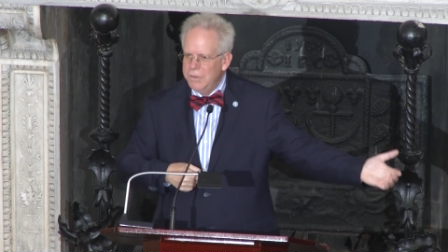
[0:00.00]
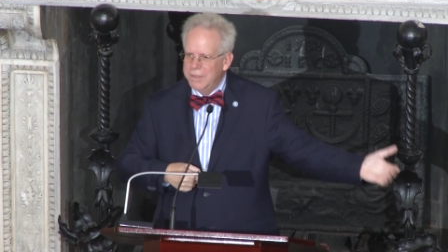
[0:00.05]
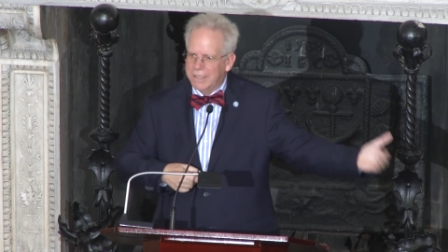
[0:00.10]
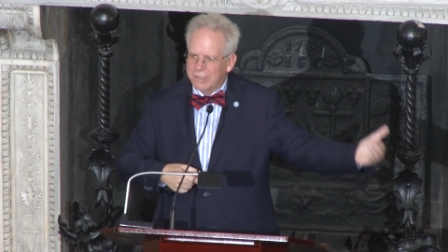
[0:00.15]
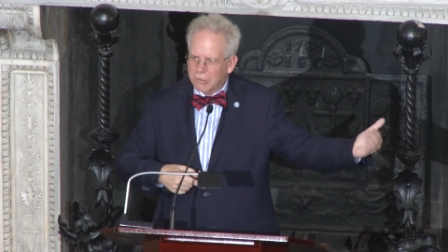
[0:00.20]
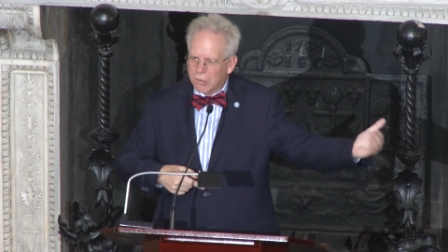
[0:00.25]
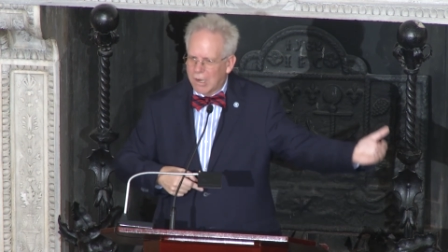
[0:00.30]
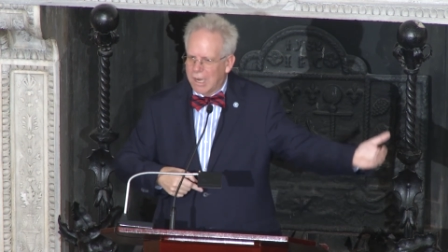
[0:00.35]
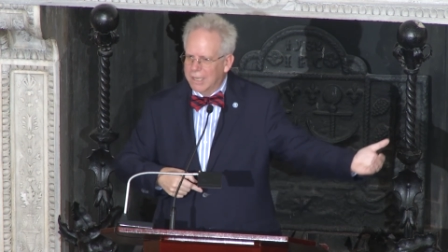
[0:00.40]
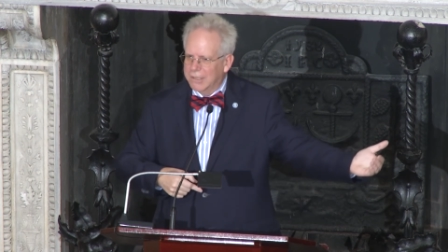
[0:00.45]
and the
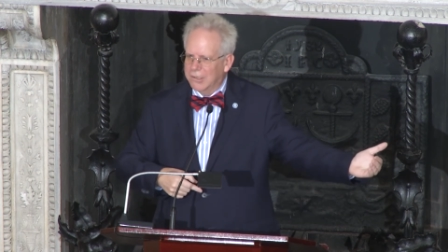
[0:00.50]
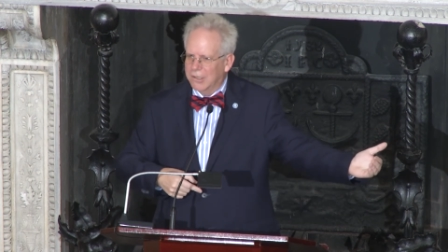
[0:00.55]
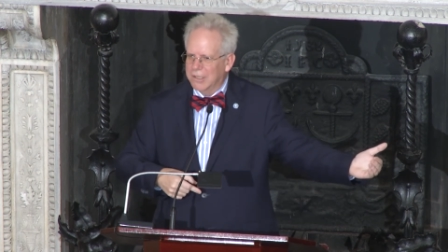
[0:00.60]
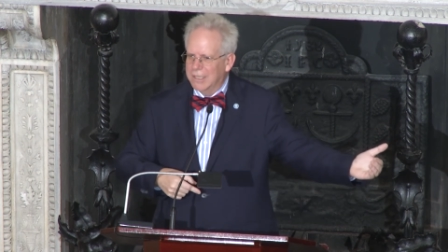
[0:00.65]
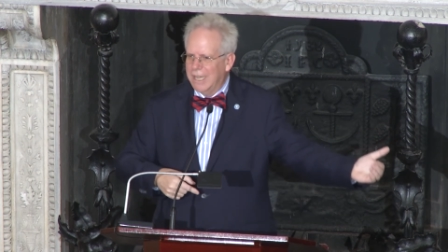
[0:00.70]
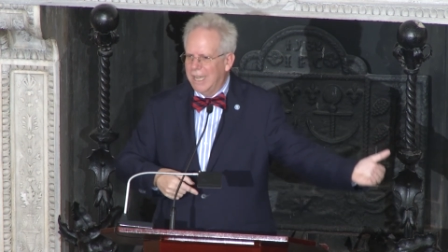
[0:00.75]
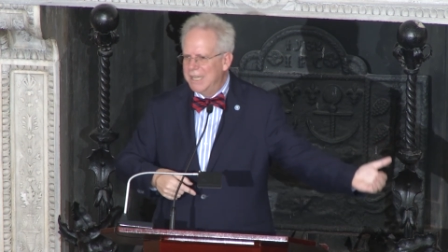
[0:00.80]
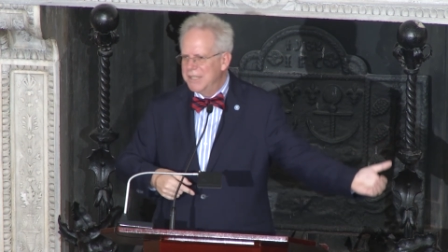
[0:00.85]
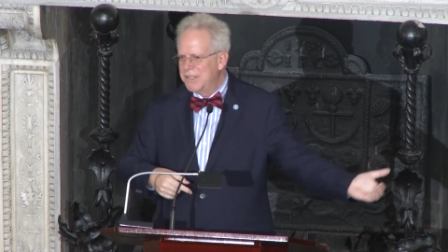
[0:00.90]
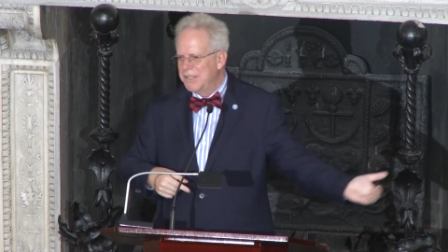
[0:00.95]
Crocker
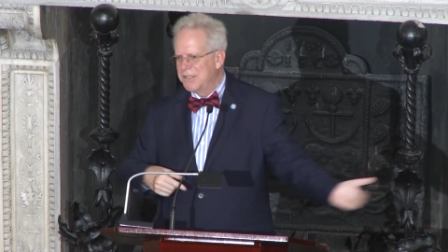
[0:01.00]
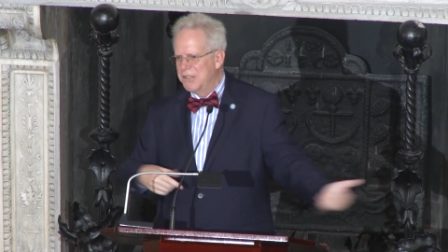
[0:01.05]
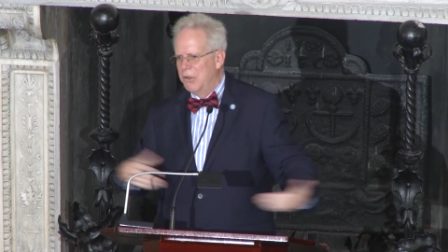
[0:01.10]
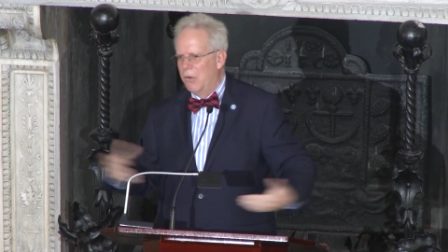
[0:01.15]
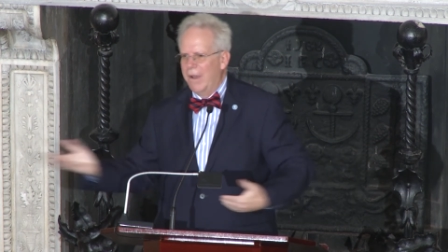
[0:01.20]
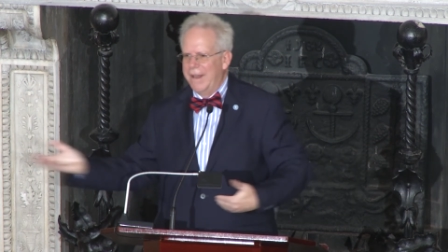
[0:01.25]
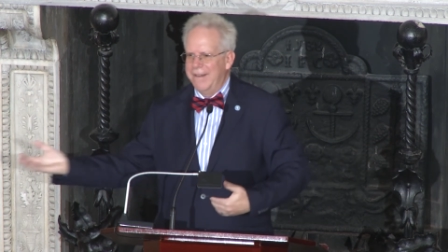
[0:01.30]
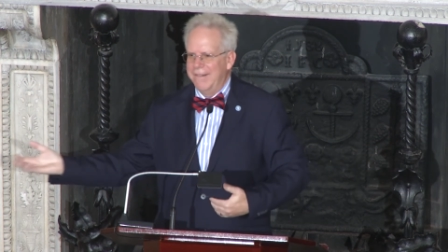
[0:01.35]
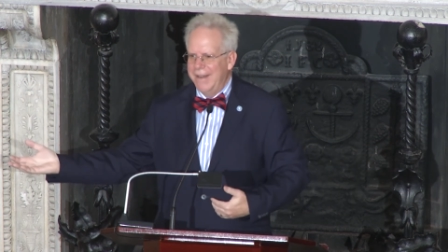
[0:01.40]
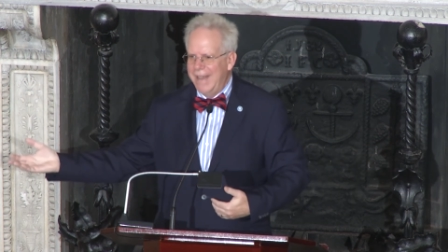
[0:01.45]
guy says,
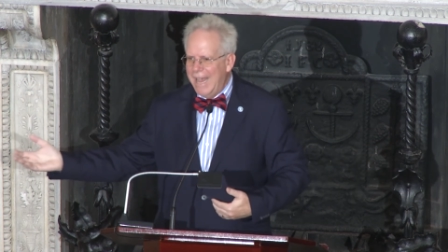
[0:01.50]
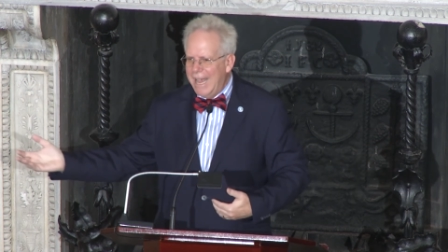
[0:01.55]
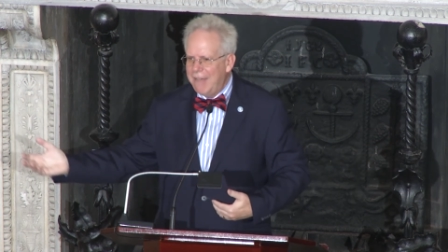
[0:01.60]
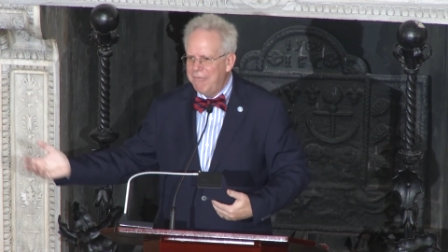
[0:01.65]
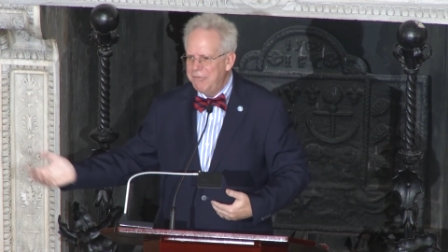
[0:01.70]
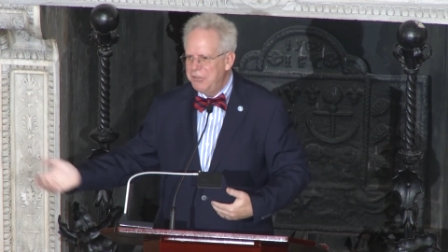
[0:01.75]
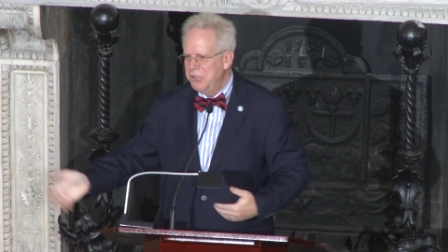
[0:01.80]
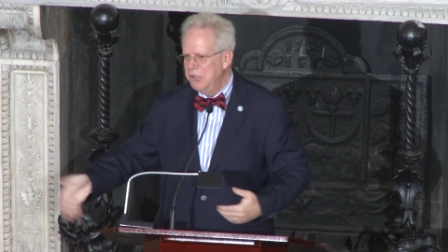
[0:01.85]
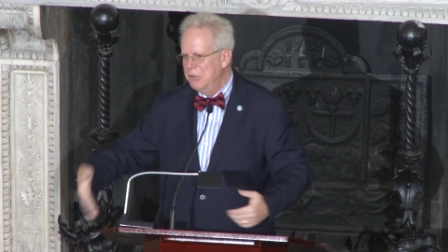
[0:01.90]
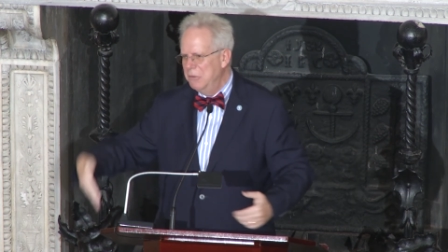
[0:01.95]
no, I don't
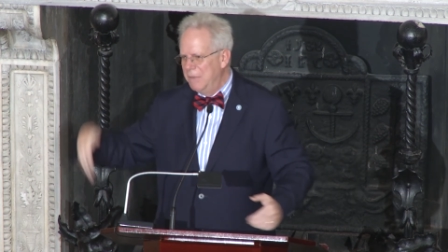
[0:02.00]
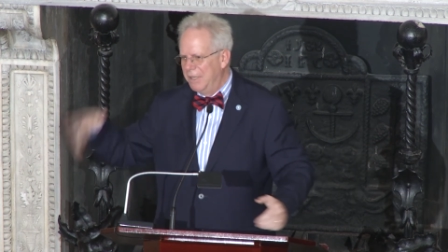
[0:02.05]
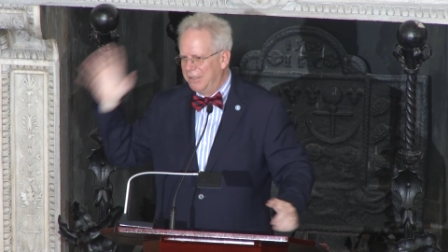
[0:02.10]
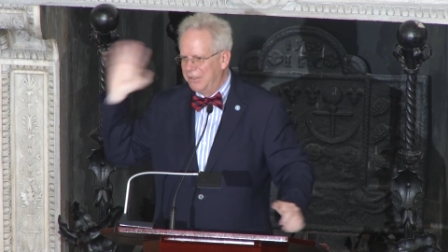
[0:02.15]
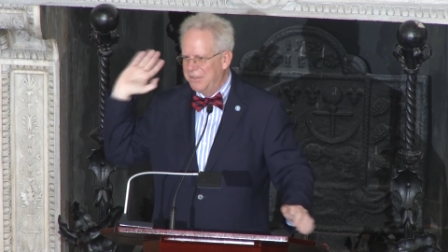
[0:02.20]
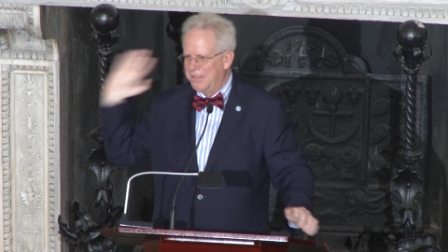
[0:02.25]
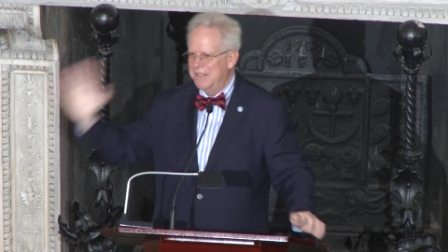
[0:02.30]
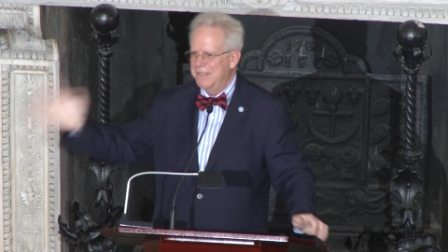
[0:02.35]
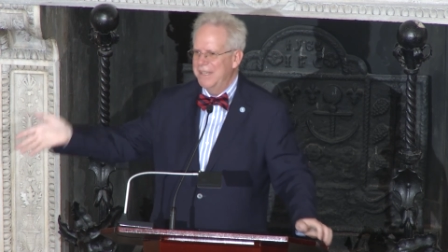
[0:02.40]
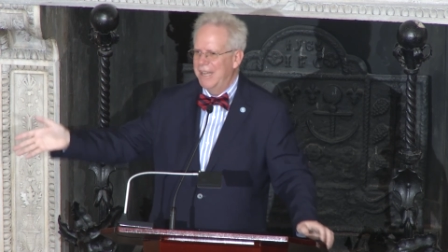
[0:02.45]
have to
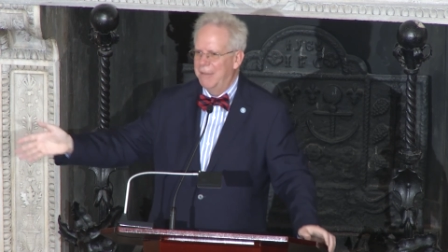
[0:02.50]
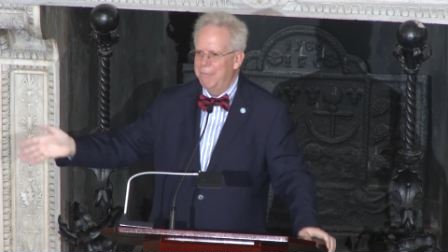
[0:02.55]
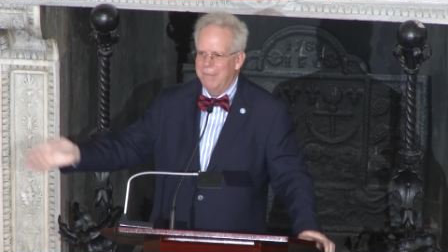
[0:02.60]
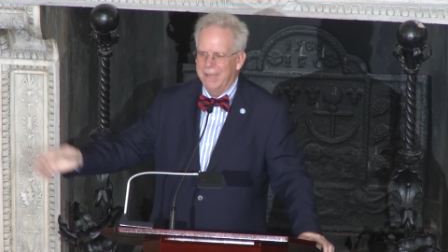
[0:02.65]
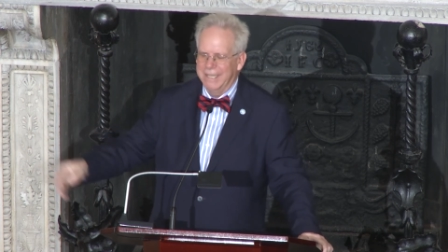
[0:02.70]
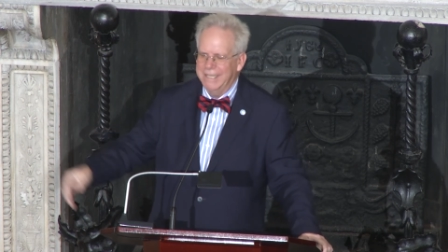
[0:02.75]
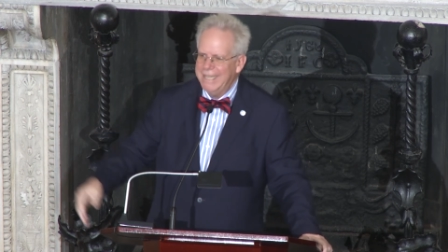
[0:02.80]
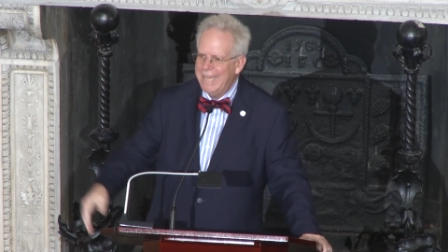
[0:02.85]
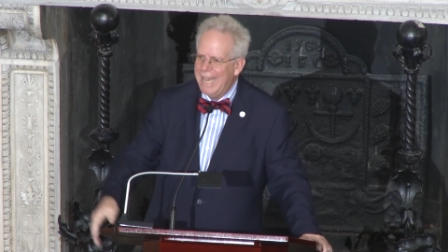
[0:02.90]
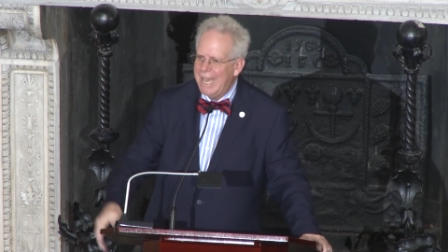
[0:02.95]
because he's not
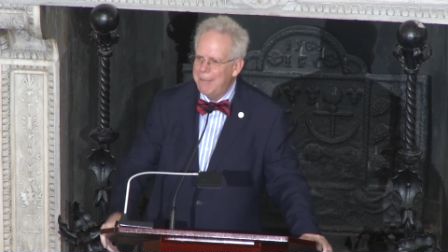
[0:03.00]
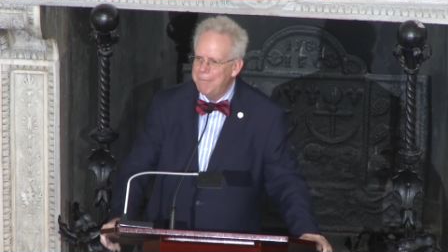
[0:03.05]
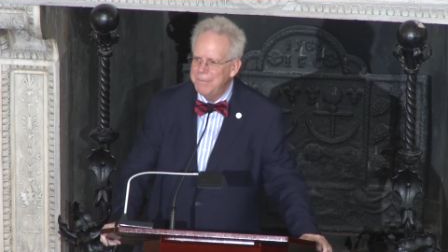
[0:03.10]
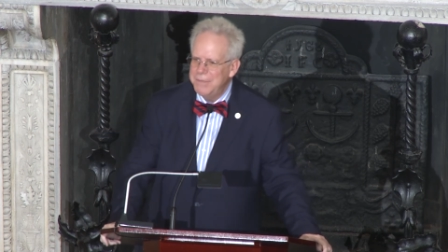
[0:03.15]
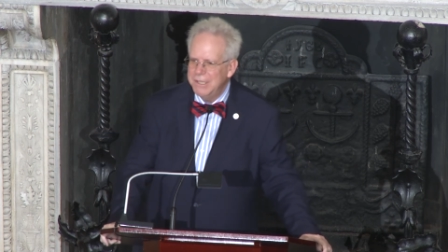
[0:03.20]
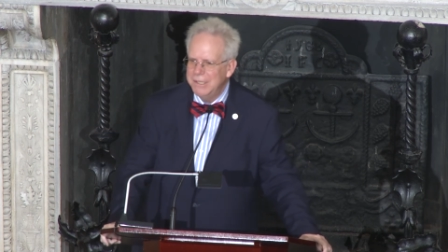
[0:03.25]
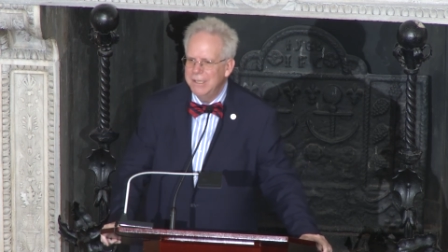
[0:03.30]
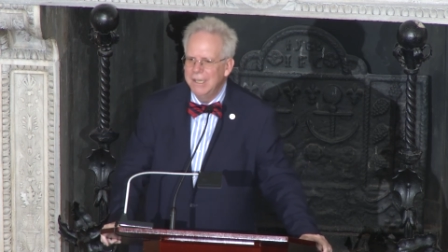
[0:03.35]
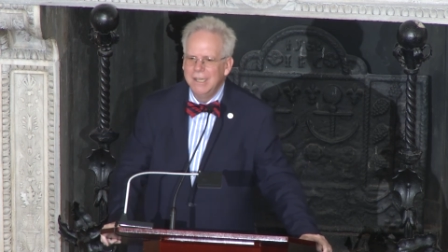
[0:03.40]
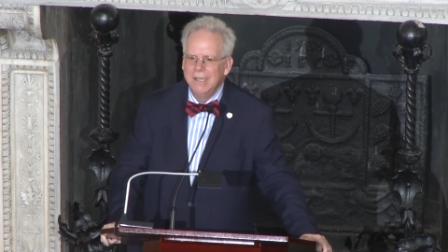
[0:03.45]
my
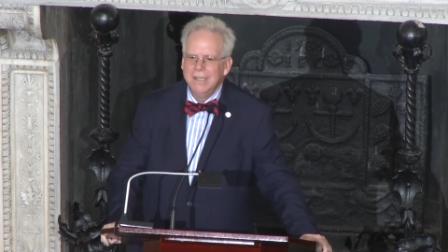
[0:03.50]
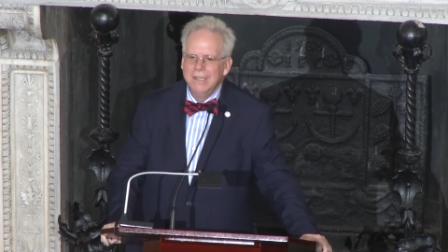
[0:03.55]
captain.